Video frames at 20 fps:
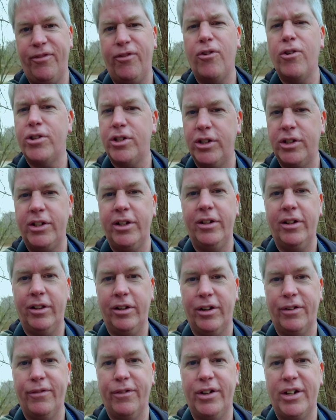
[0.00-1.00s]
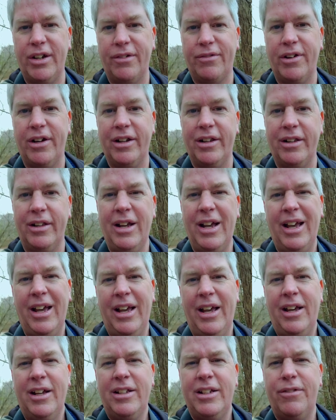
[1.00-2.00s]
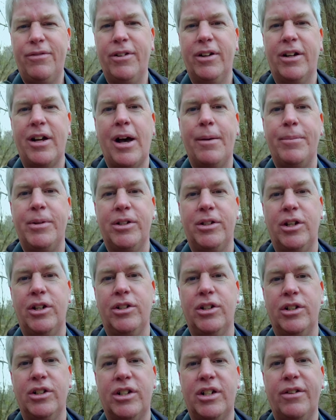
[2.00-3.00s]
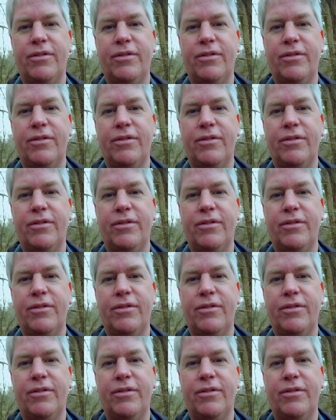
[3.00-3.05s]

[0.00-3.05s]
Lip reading: Forces you to look for different compositions,